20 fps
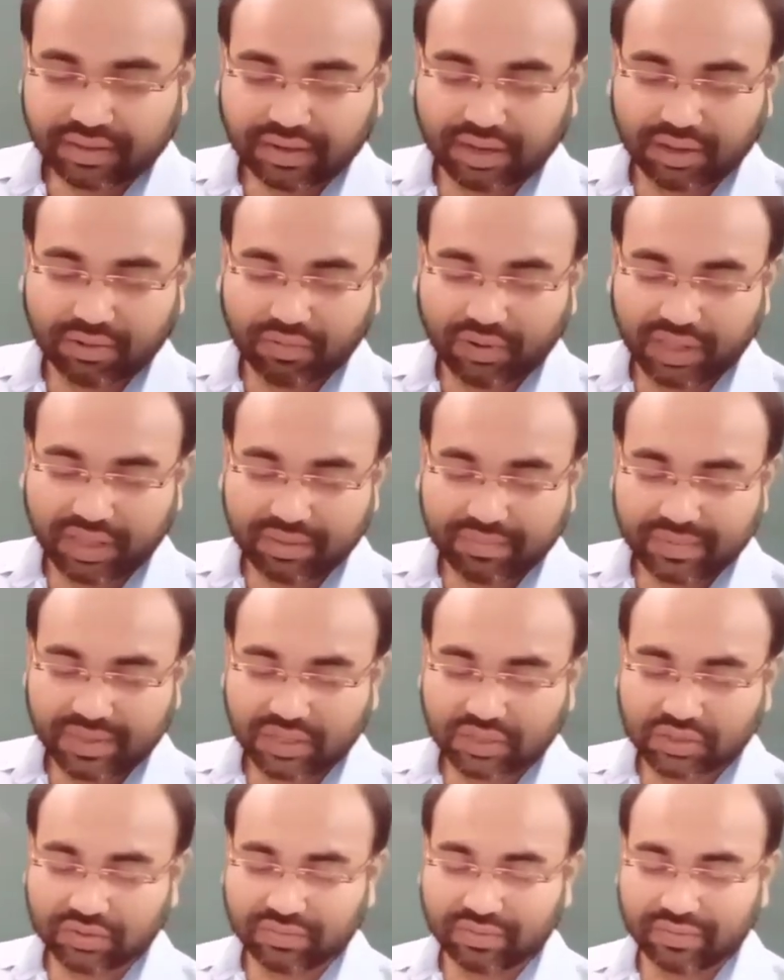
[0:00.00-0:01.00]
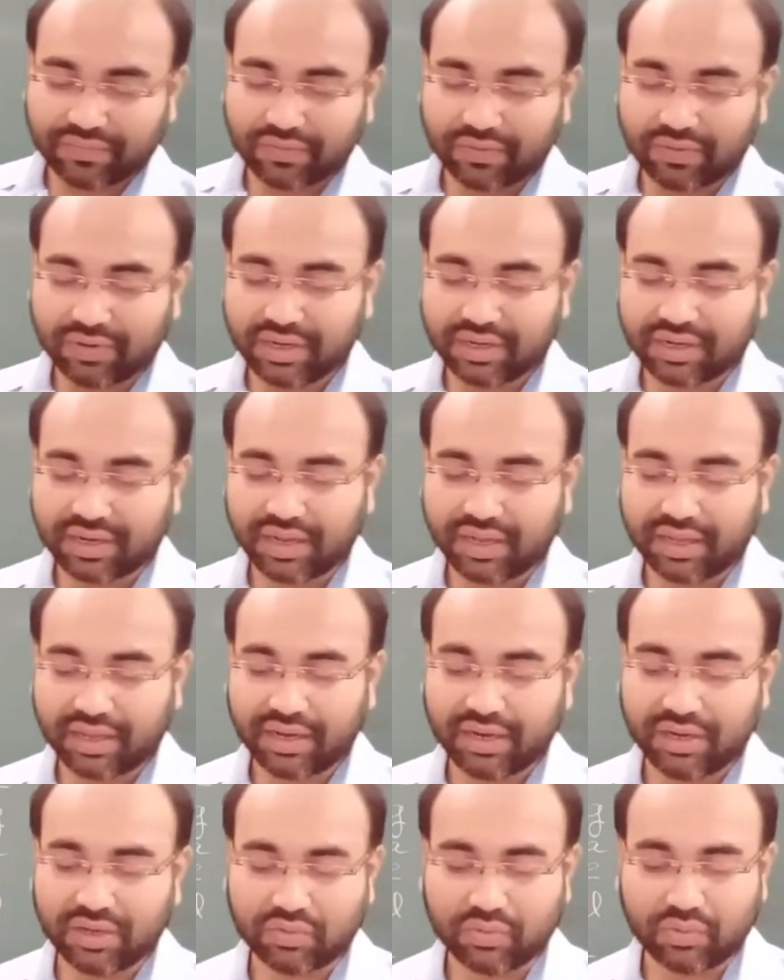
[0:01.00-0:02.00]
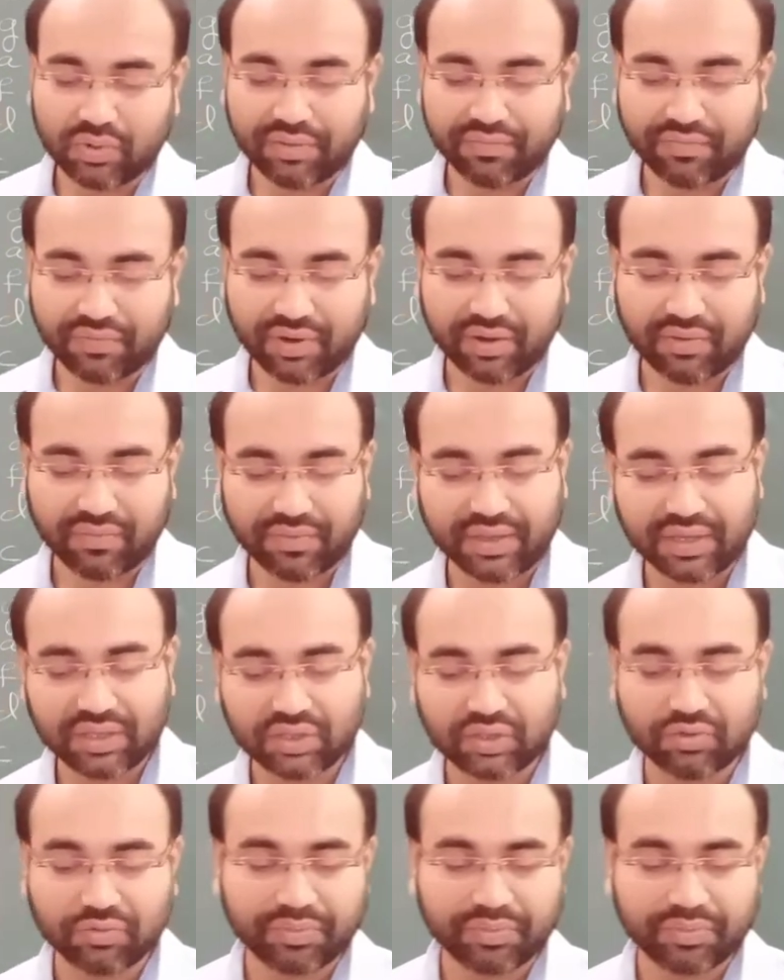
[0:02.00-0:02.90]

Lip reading: Now name each of the following triangle in two different ways.